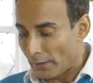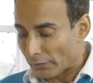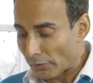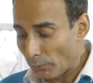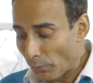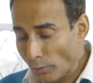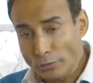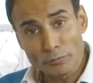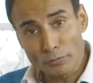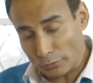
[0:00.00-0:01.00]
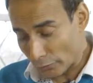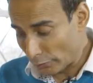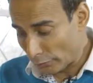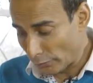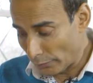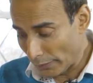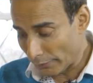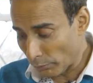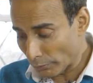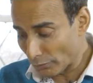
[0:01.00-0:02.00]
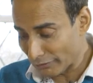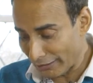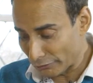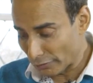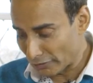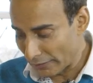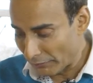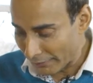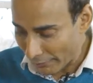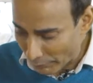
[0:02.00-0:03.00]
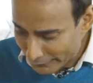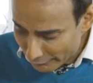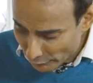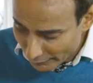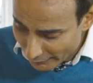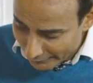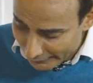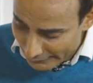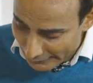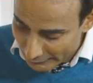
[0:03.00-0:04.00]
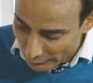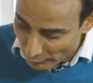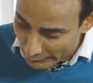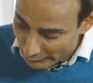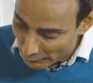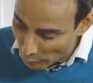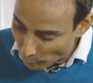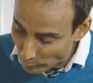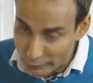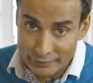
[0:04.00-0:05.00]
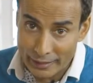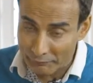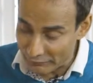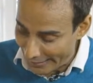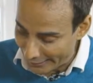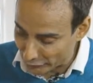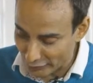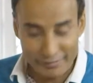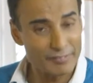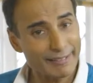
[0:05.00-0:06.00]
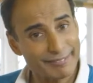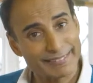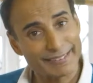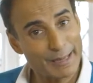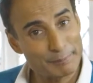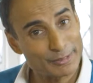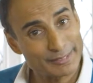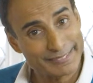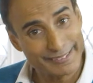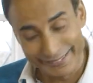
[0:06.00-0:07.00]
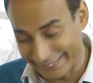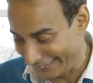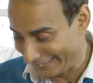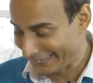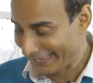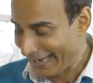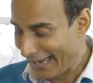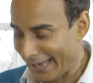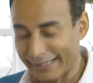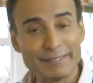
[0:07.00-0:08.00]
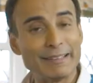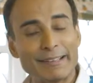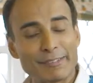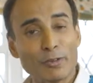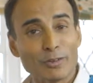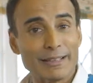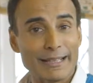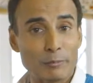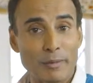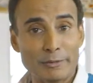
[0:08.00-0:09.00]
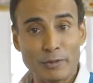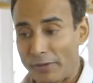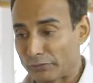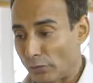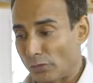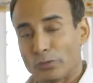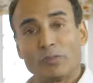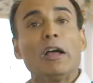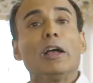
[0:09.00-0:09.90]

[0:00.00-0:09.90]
So all you've got to do is, what you're trying to achieve is that when you can see it going golden at the edges, that's the time to turn it. And it's not like where you have to sort of